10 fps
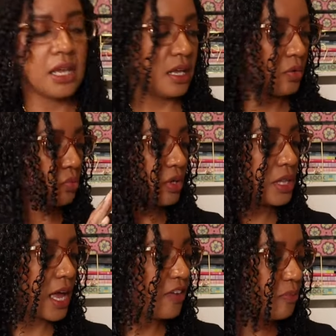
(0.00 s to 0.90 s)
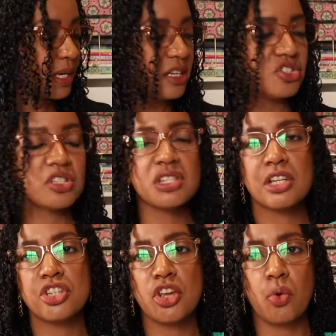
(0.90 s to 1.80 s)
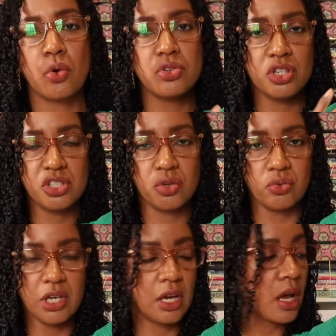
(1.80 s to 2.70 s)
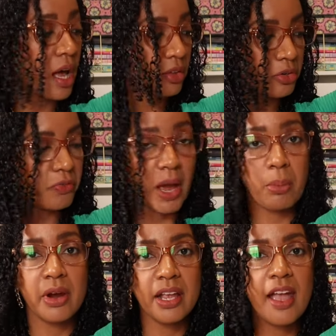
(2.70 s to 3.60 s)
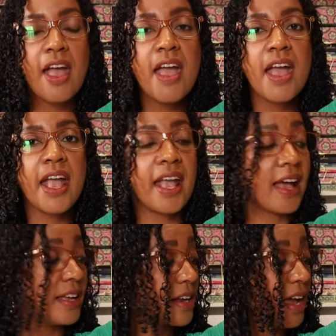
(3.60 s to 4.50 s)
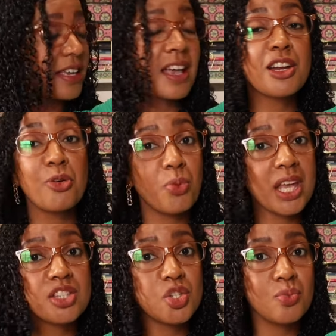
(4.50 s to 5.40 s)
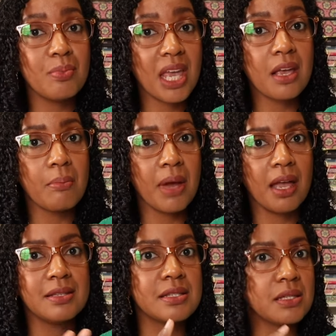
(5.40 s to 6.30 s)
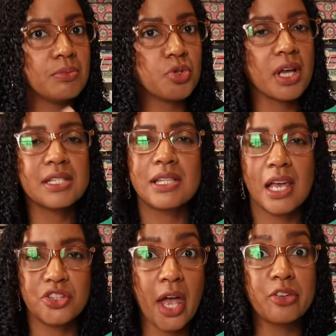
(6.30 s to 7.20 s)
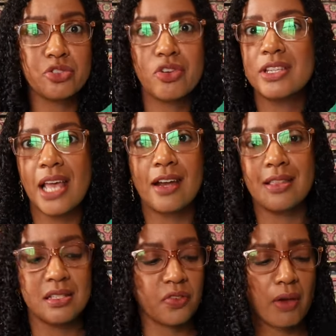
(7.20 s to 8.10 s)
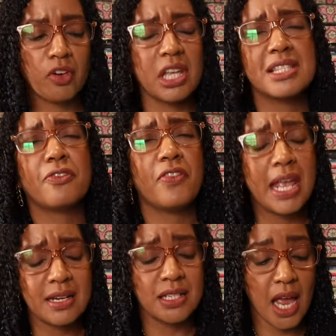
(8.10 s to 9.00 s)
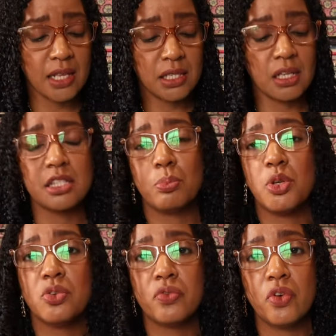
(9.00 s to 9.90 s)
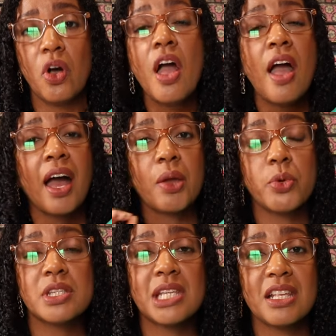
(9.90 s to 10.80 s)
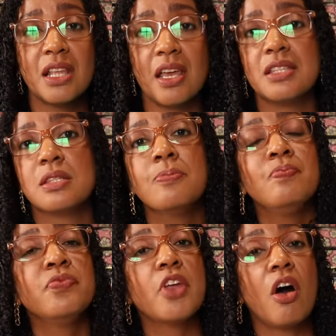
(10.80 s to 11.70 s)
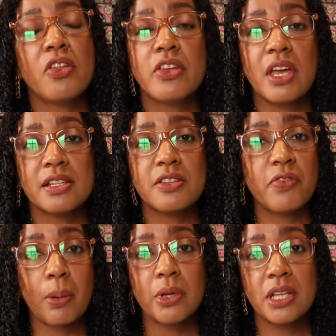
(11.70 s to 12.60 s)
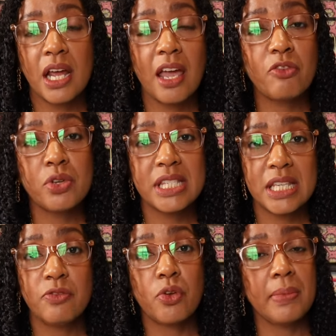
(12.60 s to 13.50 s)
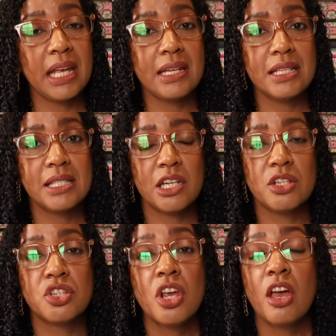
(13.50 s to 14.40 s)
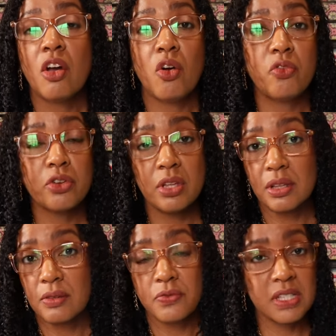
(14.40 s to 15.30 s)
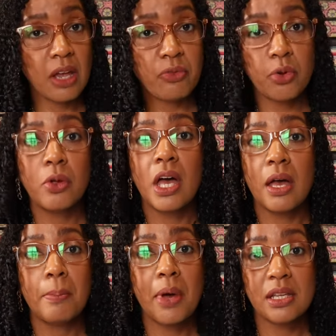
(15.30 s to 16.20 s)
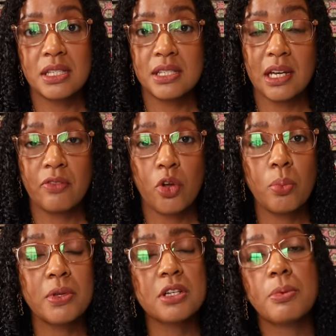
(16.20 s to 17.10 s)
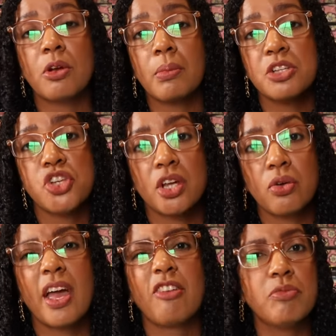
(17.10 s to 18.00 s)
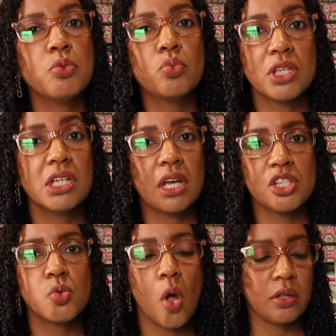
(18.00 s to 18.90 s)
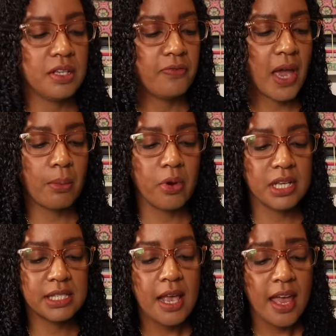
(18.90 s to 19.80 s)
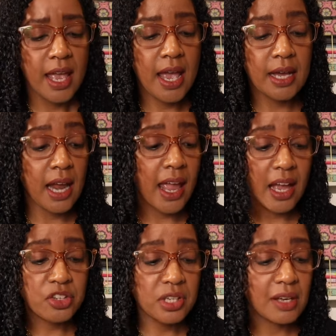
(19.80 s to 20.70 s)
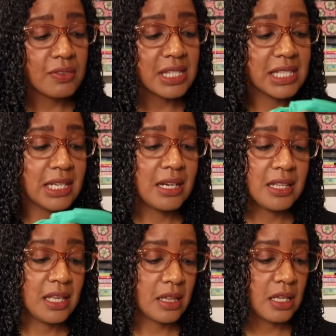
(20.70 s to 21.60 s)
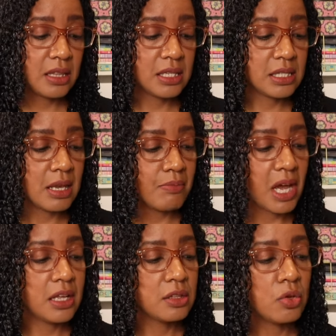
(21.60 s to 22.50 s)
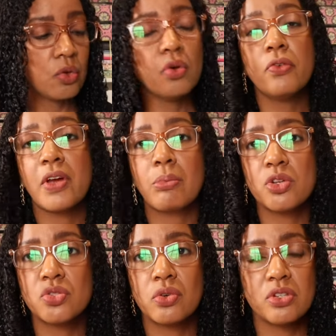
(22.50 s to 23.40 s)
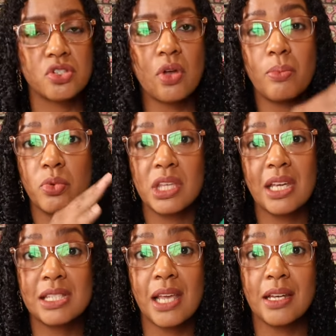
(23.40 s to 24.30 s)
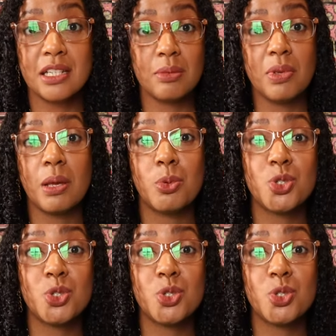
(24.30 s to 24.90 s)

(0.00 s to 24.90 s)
in real life, but it is just such a gorgeous green colored fabric, and I cannot wait to make my sleep dress slash house dress out of this fabric. It's fantastic, it's beautiful. I will say this, all the cuts of fabric that I have received from Indie Stitch over the several um, boxes that I've opened up here on my channel have been really nice quality fabrics, and I actually haven't seen anything like this in my local fabric store, so I'm really excited to be able